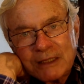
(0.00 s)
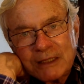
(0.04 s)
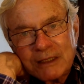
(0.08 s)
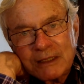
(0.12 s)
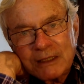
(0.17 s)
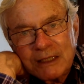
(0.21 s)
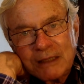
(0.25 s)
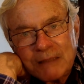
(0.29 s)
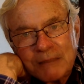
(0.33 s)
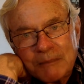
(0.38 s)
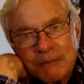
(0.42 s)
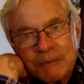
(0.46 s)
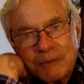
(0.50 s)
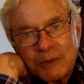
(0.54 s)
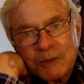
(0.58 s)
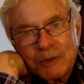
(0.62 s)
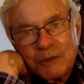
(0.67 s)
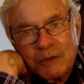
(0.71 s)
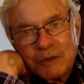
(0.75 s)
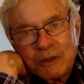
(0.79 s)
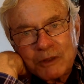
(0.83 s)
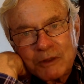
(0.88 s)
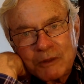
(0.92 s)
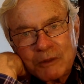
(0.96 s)
to dump
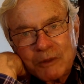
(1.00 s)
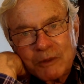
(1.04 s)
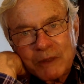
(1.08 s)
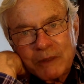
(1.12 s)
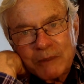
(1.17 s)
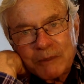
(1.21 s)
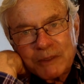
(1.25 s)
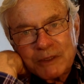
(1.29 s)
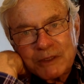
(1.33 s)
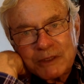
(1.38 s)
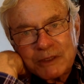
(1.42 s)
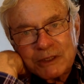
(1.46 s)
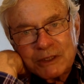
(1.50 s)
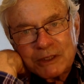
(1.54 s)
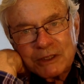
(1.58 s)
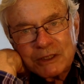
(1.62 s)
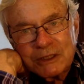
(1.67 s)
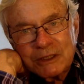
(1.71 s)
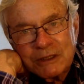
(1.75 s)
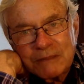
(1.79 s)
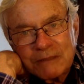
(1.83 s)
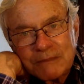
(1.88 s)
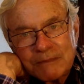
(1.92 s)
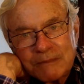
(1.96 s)
nuclear weapons
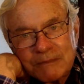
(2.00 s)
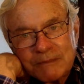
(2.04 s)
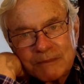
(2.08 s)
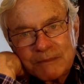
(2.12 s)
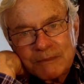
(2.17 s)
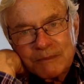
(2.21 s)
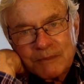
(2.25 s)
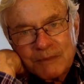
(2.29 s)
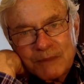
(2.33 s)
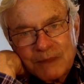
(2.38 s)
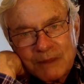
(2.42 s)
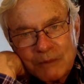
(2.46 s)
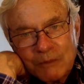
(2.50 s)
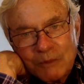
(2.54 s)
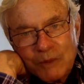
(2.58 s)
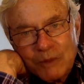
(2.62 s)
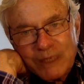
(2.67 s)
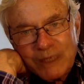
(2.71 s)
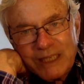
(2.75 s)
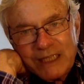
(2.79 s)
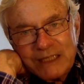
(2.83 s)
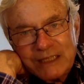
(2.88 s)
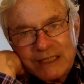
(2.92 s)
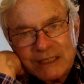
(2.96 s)

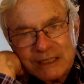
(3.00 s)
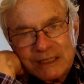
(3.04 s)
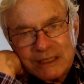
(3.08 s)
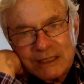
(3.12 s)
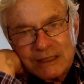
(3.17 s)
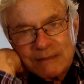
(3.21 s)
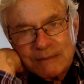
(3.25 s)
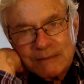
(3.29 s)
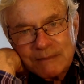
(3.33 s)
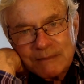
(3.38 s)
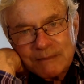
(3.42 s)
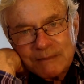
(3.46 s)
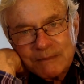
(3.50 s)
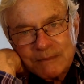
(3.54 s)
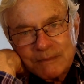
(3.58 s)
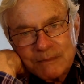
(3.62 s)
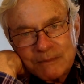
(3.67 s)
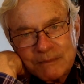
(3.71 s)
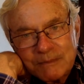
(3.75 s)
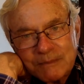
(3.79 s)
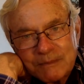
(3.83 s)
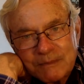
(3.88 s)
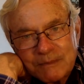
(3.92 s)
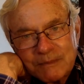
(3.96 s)
waste,
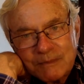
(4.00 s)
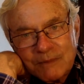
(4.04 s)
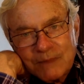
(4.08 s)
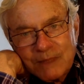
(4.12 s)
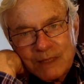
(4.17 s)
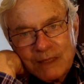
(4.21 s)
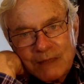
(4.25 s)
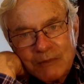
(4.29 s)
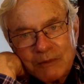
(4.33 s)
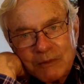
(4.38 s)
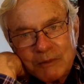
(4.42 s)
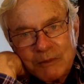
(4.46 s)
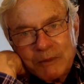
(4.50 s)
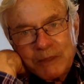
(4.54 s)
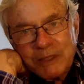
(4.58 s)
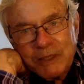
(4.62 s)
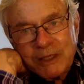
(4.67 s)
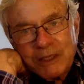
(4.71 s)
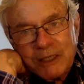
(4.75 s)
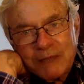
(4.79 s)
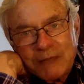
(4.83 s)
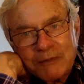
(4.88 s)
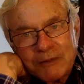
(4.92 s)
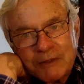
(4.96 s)
it would be
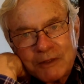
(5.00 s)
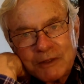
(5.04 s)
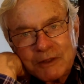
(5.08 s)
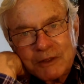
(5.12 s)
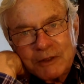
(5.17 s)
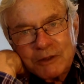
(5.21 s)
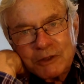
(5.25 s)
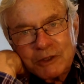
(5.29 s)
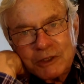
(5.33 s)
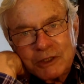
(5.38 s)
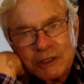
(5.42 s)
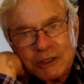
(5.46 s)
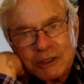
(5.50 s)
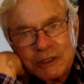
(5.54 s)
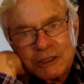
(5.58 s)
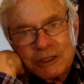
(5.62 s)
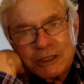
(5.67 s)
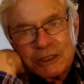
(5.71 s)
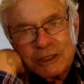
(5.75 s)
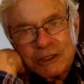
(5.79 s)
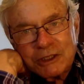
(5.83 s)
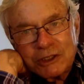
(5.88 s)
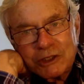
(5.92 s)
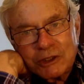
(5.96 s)
off the New
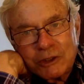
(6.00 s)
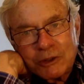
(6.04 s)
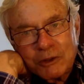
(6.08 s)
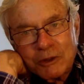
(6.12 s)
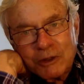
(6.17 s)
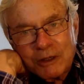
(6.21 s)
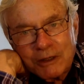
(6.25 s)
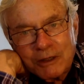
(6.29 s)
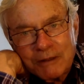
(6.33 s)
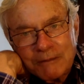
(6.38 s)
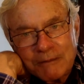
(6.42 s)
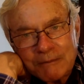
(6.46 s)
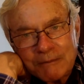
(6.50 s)
Jersey shore.